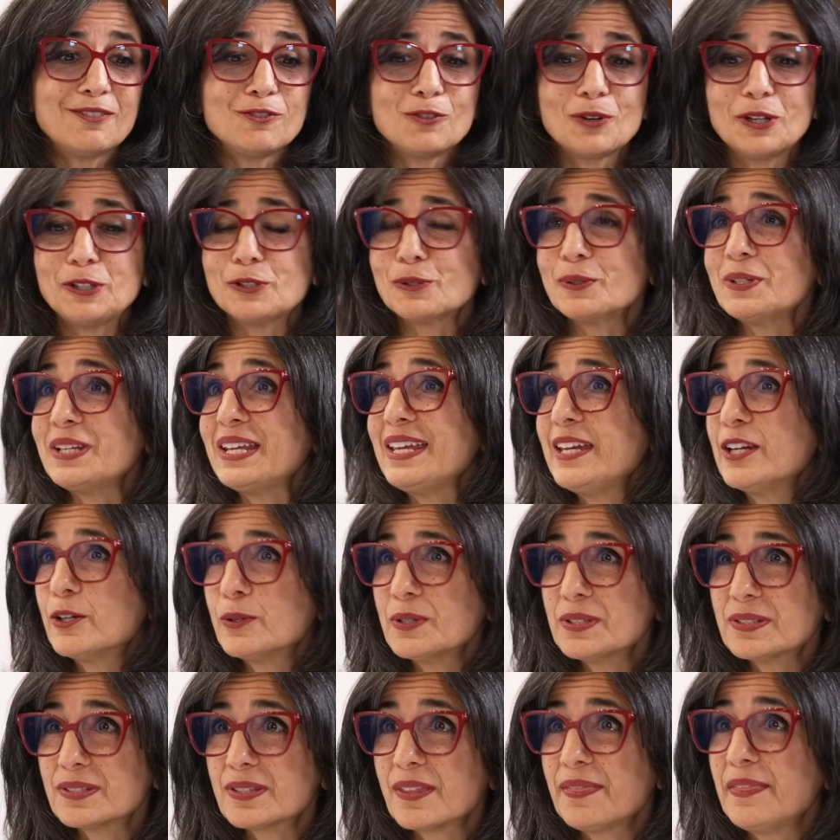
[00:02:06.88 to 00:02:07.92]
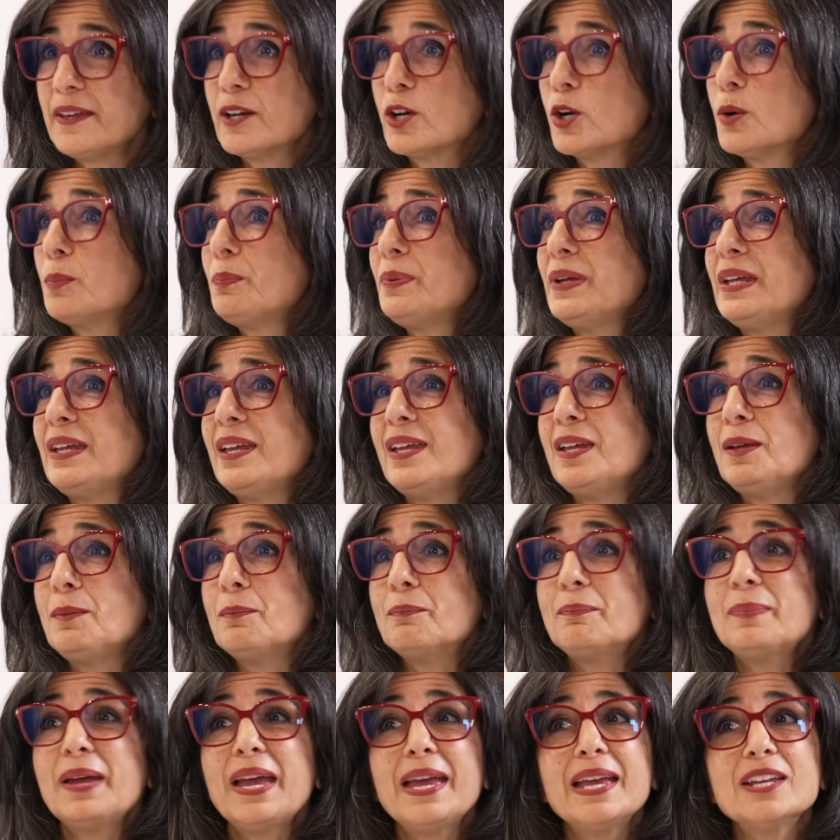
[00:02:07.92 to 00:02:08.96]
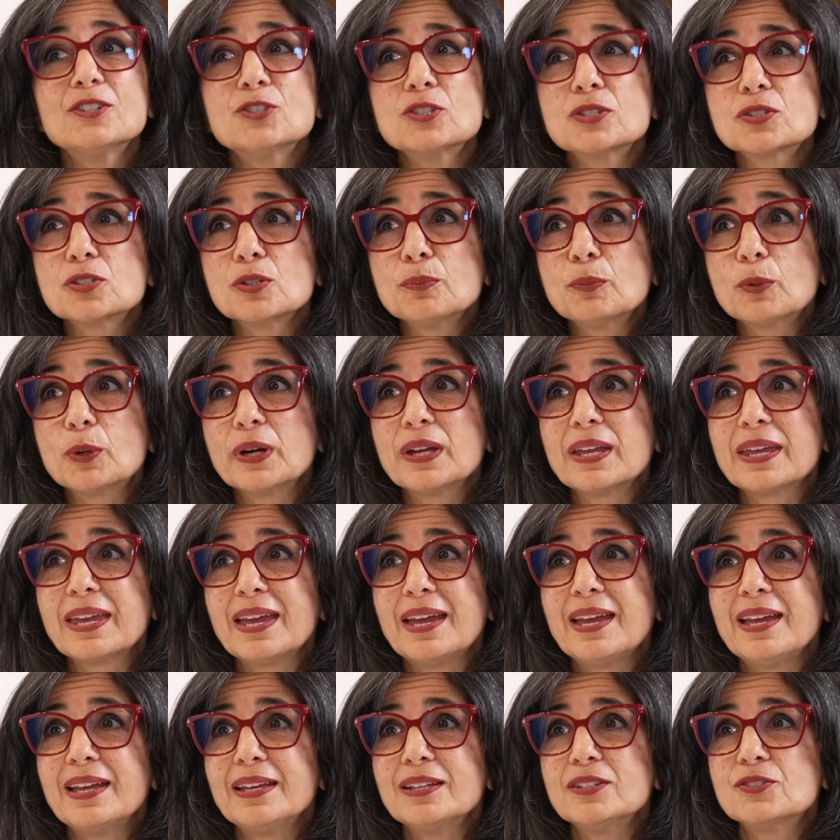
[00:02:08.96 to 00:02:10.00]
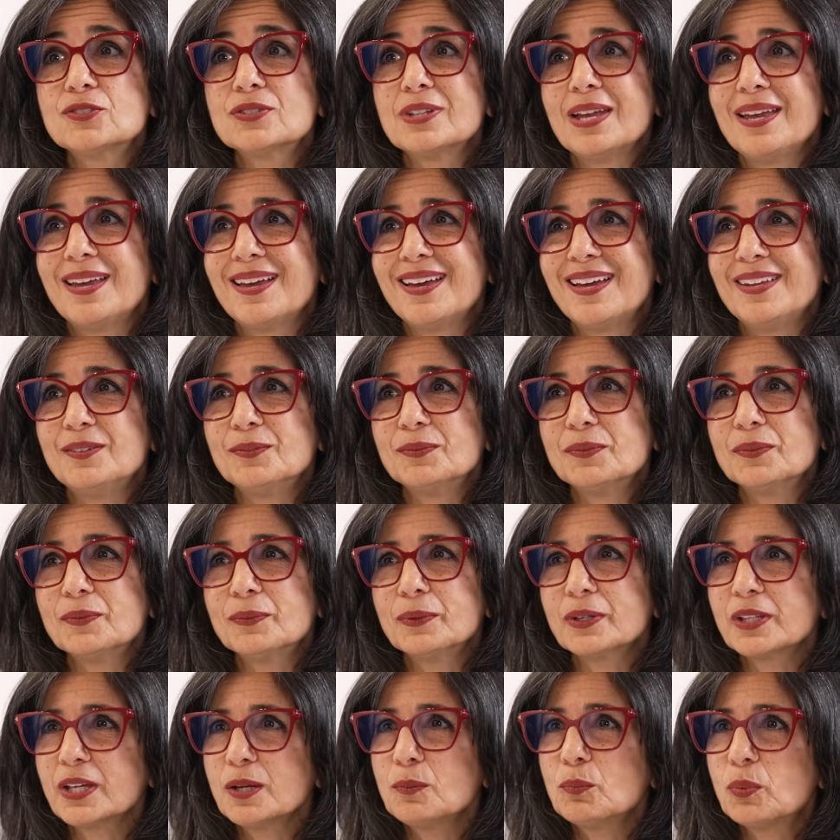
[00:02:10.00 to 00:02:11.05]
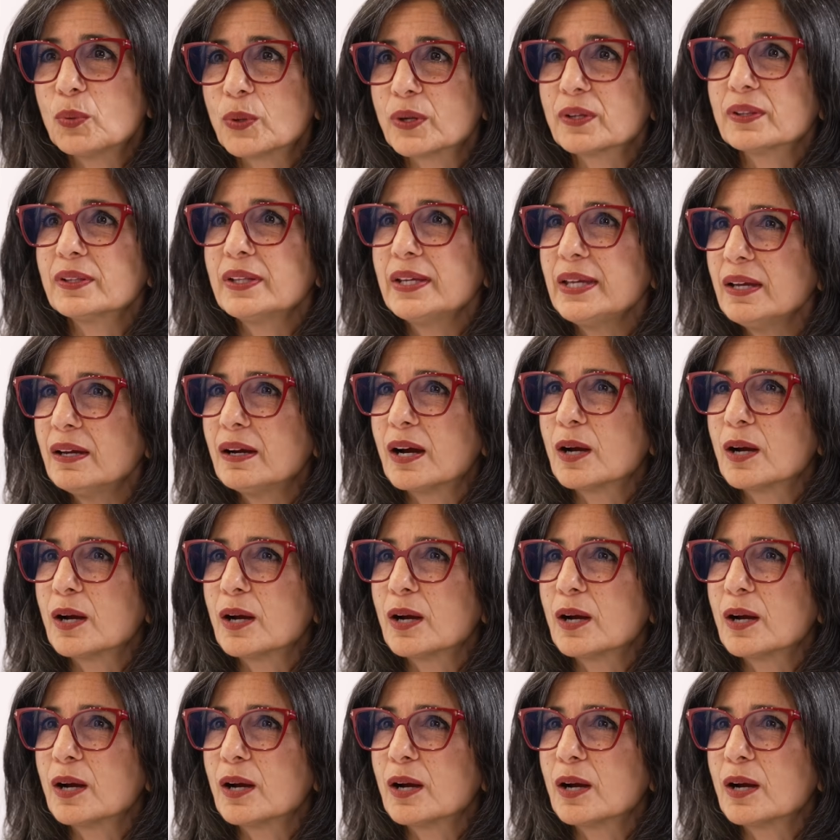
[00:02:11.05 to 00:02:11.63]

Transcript: have greater adherence to therapy, patients are more engaged, and really importantly,